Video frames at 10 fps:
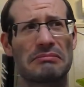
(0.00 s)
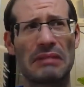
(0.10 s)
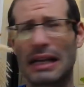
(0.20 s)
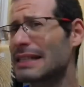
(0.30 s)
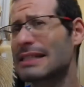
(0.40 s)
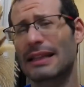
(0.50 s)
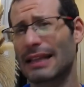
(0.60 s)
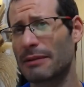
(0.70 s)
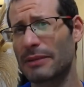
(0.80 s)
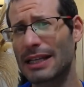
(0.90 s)
less than
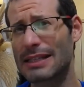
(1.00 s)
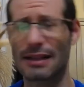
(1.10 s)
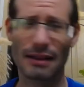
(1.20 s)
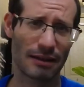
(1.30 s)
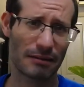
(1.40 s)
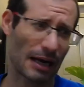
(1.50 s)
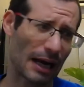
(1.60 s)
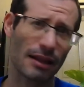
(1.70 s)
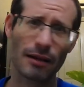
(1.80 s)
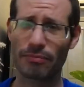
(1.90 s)
10 minutes, and
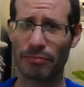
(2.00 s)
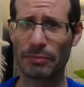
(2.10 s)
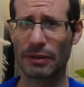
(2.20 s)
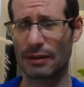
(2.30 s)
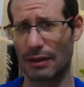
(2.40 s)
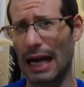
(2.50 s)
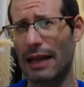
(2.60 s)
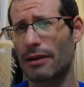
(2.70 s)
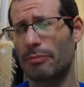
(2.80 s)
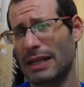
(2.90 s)

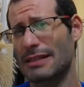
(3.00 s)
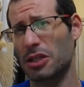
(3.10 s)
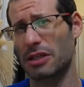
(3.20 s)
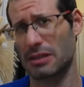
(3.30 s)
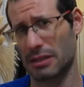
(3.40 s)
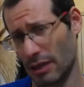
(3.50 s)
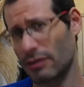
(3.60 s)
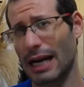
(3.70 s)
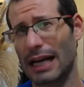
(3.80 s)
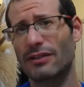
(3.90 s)
other passengers
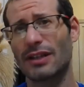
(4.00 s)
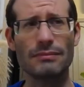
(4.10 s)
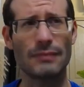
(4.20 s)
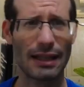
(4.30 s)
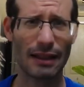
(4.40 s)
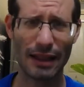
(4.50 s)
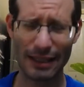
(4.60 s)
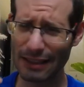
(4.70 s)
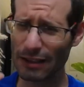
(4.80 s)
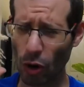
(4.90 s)
arrived, and they
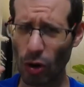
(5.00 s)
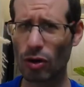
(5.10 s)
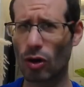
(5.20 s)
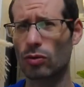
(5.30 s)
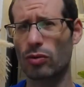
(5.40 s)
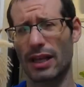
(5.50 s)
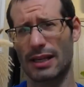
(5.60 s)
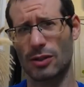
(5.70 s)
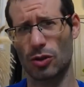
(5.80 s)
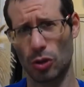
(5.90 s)
didn't all go to the
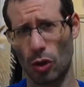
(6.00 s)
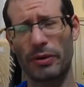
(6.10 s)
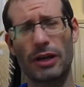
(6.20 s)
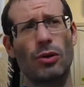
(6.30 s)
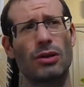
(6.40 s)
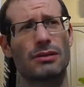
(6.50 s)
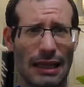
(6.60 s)
shopping mall.